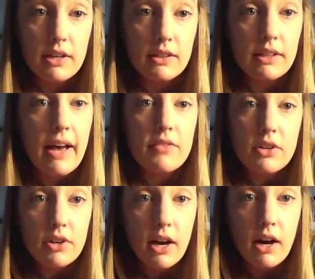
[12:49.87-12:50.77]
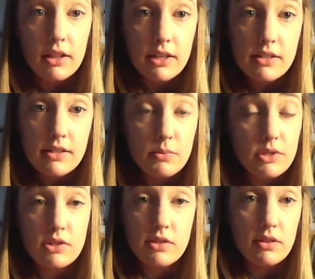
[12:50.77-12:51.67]
a lavender Collins, which
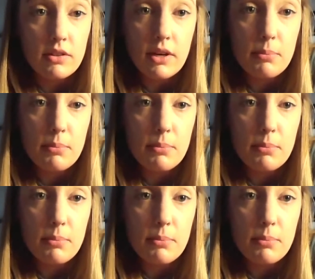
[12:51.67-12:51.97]
is a